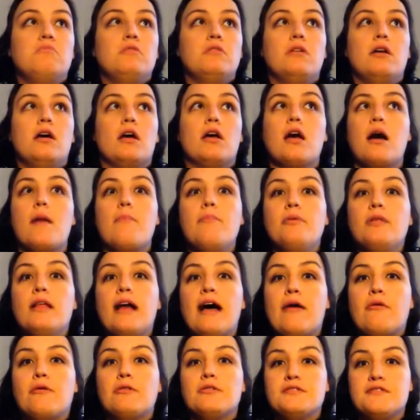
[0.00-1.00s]
a couple
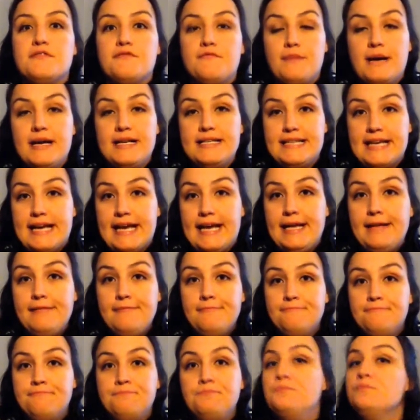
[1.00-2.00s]
hours of my day.
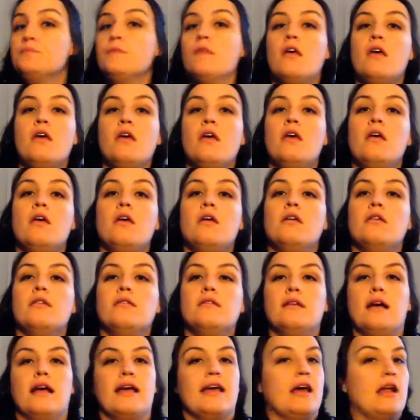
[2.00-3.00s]

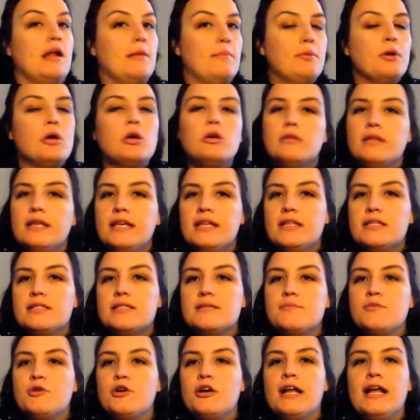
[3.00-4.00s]
I got up early
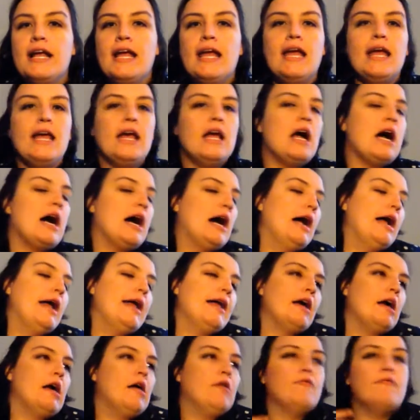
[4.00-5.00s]
this morning. I
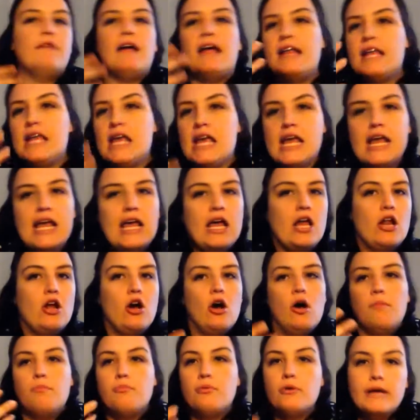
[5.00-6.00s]
got ready. I got
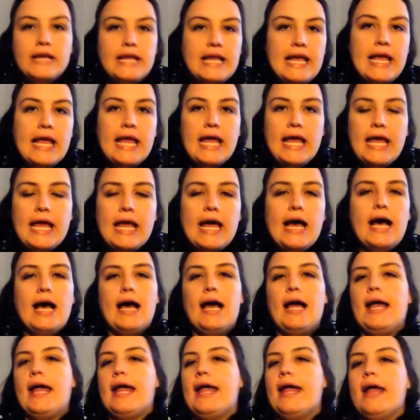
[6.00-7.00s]
all pretty.
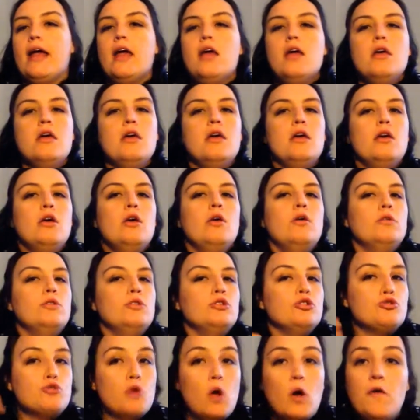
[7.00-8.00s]
I
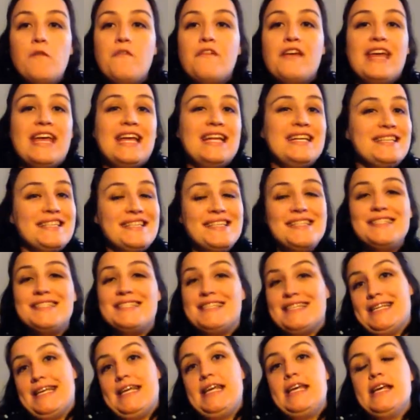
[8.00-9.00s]
drove into the
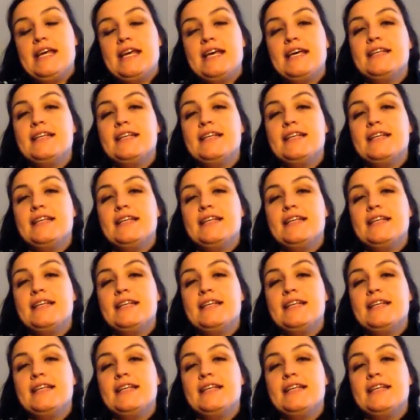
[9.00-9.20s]
city,